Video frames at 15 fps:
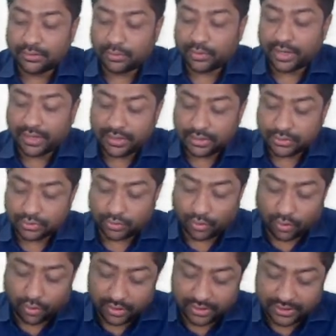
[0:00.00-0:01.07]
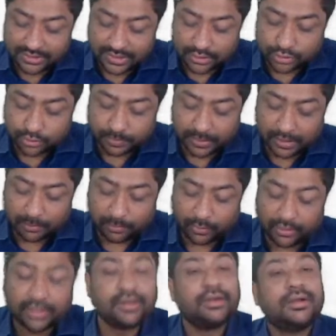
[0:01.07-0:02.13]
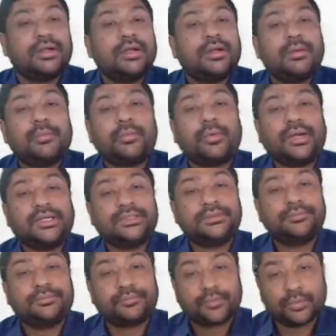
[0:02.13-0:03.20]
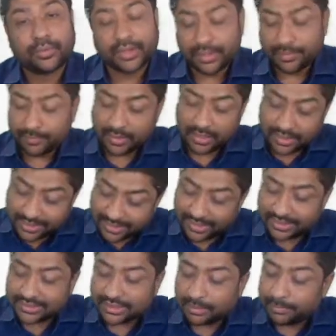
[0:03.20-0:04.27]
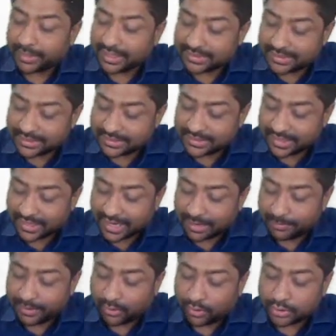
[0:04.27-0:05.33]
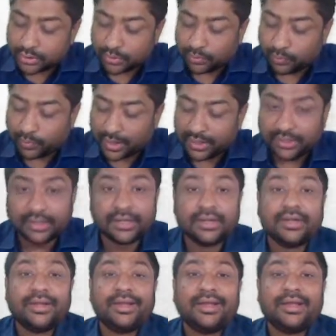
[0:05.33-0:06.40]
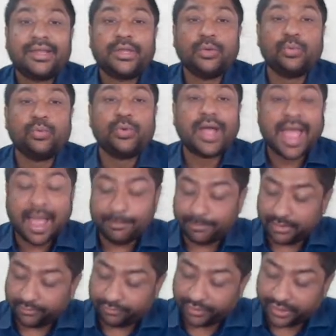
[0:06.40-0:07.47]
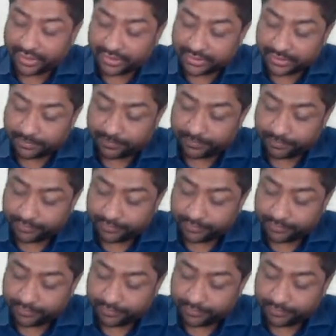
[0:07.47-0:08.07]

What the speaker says: Okay, so all these are super important ones. Okay. In some cases there can be also one q amplification.